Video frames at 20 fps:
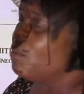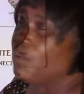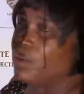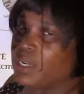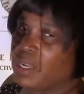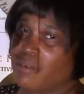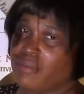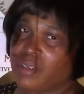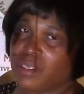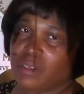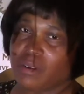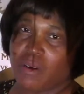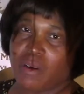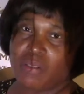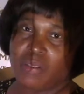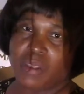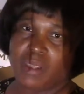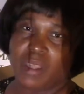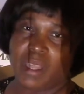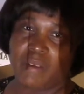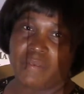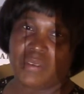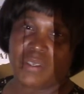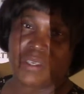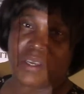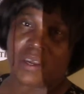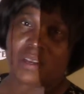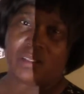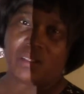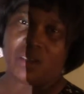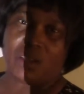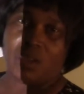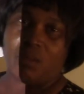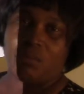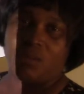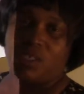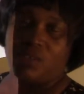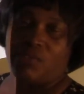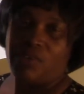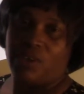whatever's on the left side of the
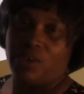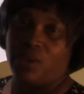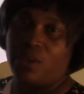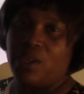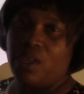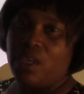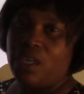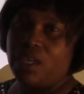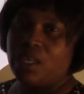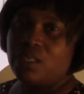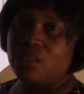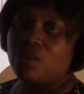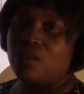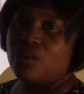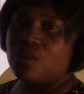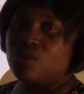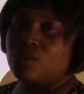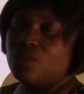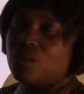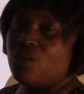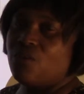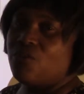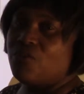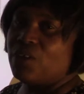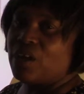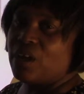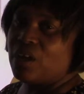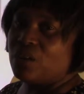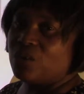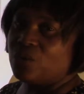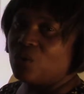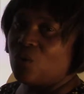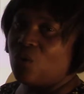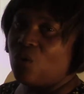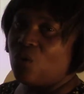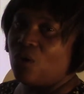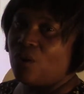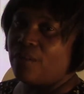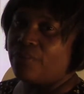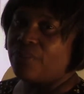hemisphere is also found
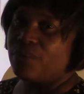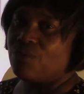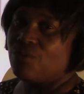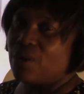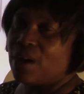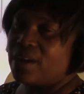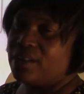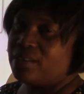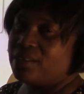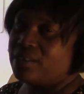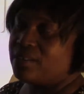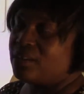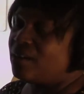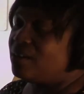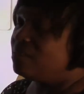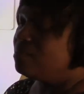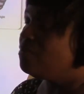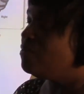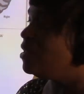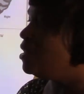on the right side of